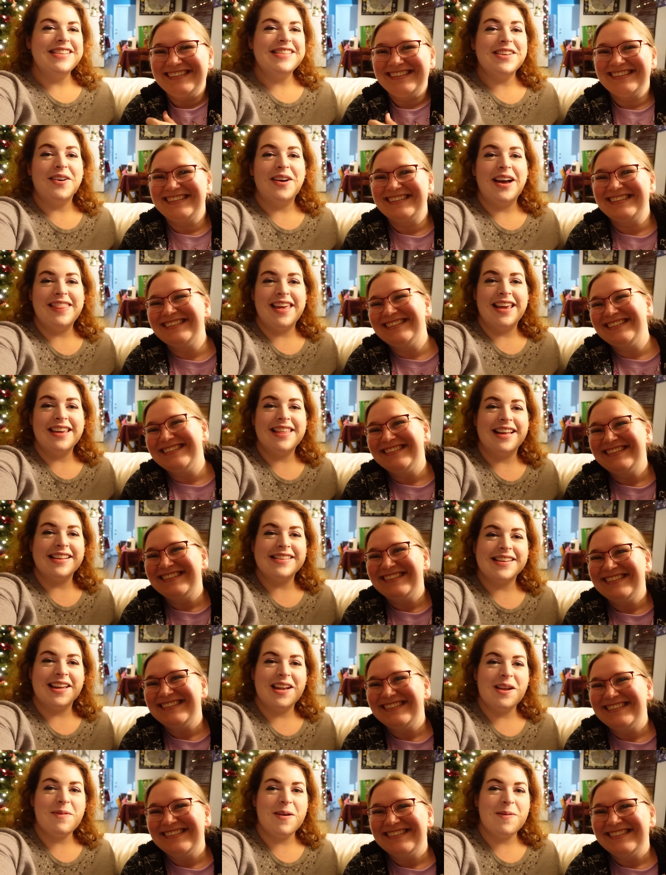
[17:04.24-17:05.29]
Speaker 1: So I think
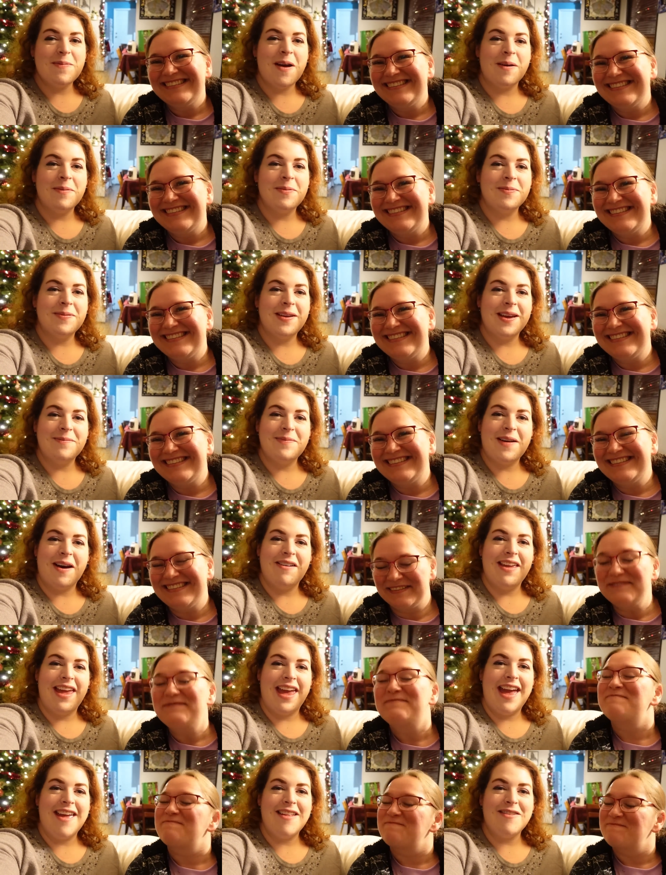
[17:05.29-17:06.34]
that's going to be probably
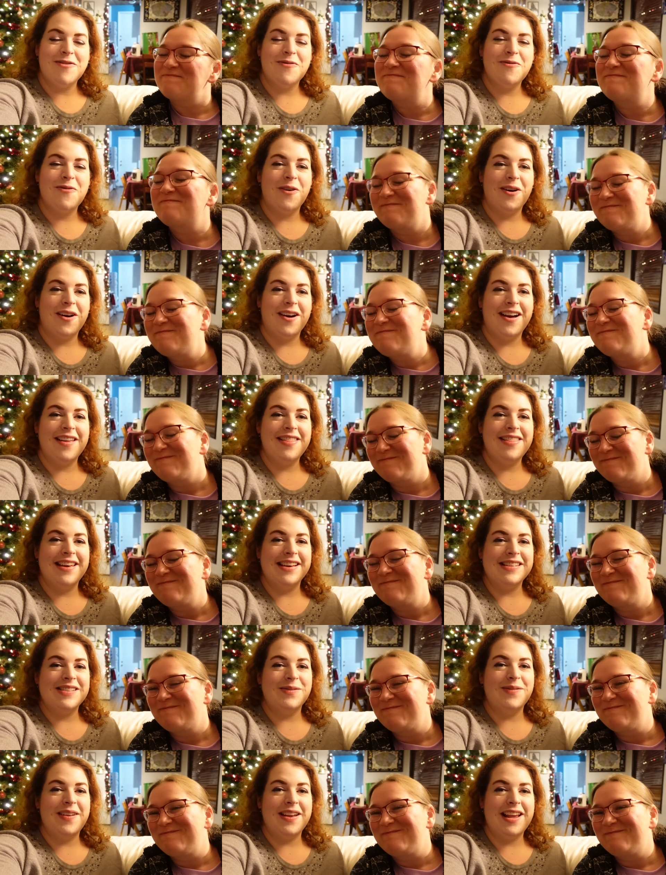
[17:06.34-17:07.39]
about it for
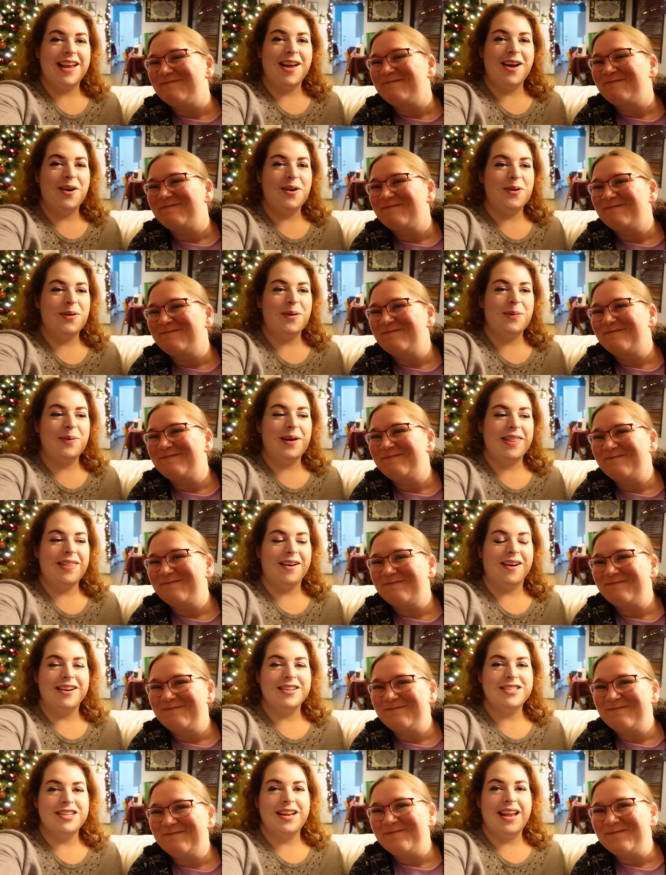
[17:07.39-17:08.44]
this video with
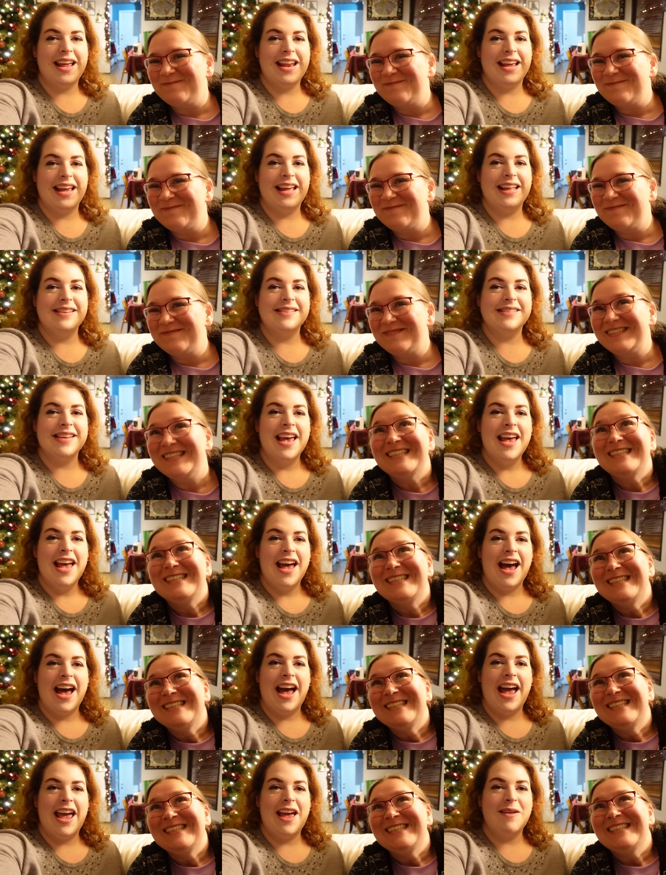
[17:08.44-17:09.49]
our shenanigans.
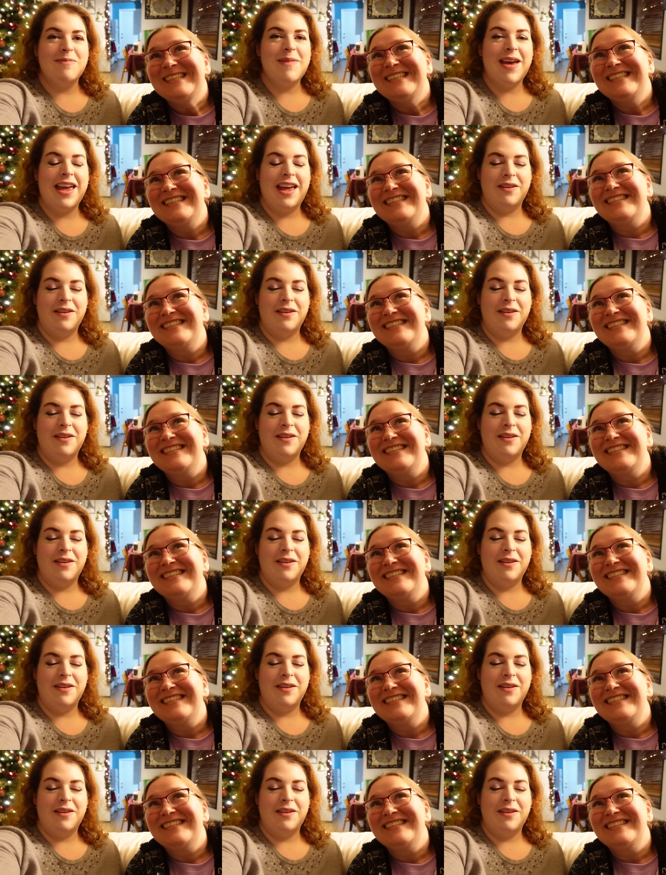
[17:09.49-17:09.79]
I may